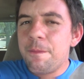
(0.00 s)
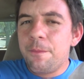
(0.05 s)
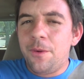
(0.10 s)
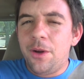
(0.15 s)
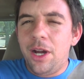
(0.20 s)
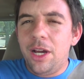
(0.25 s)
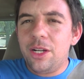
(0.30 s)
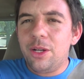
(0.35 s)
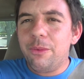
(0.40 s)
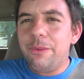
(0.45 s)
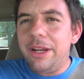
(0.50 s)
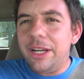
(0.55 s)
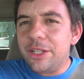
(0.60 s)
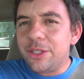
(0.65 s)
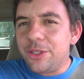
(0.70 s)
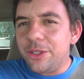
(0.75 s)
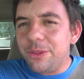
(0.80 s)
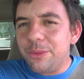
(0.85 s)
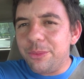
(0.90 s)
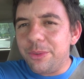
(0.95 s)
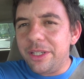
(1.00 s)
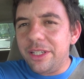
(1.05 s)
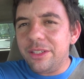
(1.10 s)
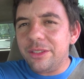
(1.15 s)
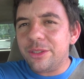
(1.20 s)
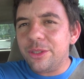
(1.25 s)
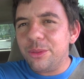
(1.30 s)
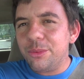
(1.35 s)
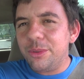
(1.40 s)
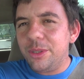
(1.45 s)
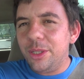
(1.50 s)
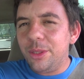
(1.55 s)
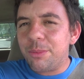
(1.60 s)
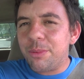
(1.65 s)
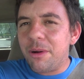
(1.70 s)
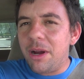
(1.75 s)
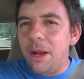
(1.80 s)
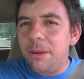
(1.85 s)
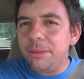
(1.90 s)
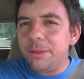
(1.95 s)
We're on our way to Goodwill. Goodwill will
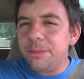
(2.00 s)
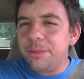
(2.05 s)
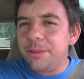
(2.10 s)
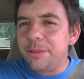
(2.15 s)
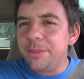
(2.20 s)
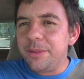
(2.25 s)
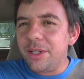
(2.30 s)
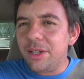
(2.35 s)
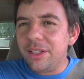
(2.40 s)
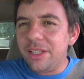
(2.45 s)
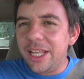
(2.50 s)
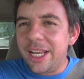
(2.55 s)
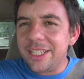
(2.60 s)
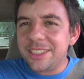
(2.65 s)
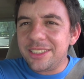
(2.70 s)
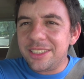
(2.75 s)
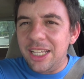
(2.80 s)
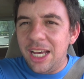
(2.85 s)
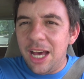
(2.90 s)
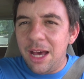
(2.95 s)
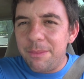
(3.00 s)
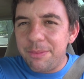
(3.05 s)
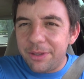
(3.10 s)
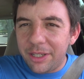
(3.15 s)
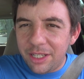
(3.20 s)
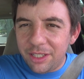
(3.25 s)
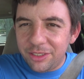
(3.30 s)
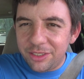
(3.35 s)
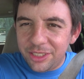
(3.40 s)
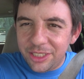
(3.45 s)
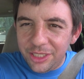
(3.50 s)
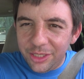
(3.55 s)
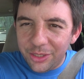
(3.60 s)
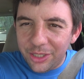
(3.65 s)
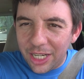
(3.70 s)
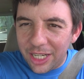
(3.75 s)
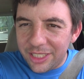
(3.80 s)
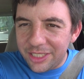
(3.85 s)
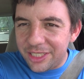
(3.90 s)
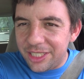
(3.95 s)
probably be our last stop, and I'll see you
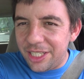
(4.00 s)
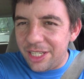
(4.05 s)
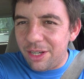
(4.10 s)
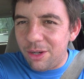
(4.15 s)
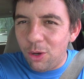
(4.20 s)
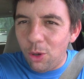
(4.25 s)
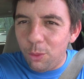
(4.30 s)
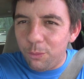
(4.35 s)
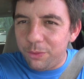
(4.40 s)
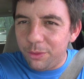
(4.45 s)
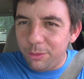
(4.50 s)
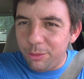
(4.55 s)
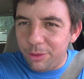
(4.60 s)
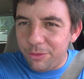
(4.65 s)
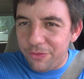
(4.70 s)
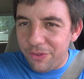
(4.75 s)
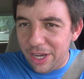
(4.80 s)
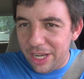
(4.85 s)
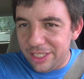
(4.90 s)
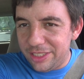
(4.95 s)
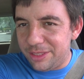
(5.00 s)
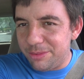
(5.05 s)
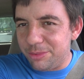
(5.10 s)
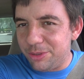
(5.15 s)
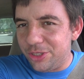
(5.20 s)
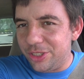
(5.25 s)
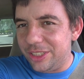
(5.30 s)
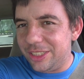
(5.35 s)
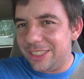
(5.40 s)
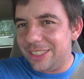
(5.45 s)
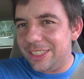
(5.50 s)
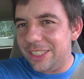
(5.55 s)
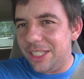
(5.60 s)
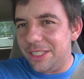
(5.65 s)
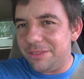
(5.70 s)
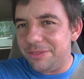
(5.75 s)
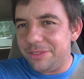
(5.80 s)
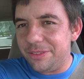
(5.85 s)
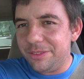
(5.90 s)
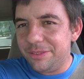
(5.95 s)
guys there. Hopefully, we find some good
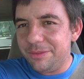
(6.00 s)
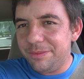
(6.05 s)
stuff.